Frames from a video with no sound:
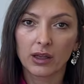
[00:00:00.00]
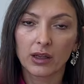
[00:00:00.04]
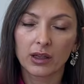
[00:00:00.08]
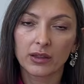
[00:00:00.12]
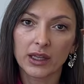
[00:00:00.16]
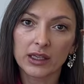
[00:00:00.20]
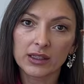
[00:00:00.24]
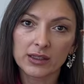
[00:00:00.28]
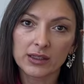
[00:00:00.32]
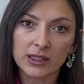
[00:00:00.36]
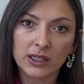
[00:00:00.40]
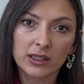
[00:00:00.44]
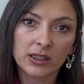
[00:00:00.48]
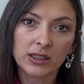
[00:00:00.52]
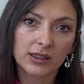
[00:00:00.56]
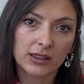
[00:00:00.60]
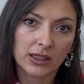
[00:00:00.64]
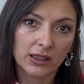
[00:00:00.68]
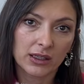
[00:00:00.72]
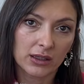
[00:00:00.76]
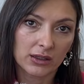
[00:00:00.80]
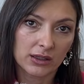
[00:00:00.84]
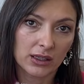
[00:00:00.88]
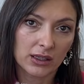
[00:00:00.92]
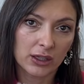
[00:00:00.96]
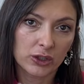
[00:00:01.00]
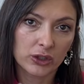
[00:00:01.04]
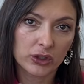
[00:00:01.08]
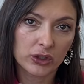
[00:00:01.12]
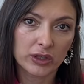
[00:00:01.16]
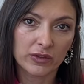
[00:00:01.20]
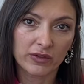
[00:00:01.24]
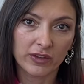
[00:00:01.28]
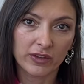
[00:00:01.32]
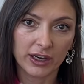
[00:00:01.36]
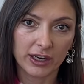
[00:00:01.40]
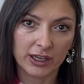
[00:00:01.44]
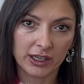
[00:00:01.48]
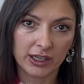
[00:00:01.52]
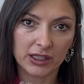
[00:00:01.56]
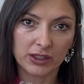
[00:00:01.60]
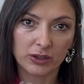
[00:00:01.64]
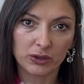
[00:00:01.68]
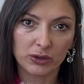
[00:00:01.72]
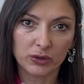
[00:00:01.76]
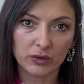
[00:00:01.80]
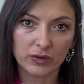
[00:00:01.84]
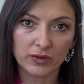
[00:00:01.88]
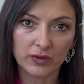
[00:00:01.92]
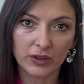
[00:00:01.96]
Next thing is actually very
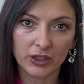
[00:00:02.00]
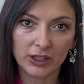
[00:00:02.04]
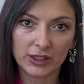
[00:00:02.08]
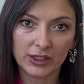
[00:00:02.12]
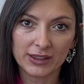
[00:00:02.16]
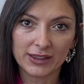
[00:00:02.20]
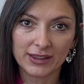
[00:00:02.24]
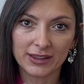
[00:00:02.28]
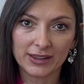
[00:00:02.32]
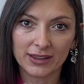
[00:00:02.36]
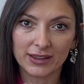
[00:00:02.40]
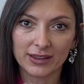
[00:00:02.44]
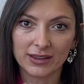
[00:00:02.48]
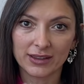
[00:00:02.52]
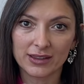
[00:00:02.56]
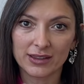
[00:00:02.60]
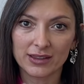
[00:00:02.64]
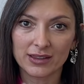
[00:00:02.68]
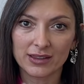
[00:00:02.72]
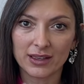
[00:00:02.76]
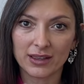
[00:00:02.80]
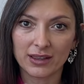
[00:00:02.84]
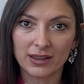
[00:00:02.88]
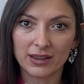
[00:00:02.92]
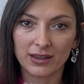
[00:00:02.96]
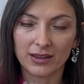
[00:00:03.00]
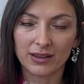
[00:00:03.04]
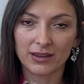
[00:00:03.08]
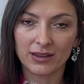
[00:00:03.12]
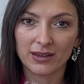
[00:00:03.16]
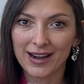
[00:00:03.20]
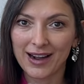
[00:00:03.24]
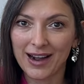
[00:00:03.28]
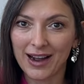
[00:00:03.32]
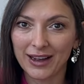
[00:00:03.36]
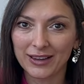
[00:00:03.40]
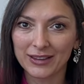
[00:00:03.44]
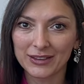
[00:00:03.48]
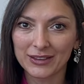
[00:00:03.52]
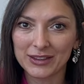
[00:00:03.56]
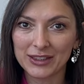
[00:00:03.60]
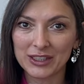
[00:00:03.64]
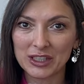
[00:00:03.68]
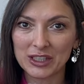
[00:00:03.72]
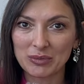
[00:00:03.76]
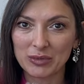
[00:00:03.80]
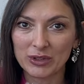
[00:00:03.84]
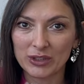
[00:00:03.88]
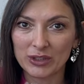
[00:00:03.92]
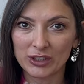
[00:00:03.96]
easy to fix. It's the alt
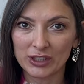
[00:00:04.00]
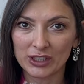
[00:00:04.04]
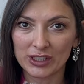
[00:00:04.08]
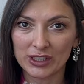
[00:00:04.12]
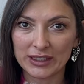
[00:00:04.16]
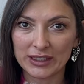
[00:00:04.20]
images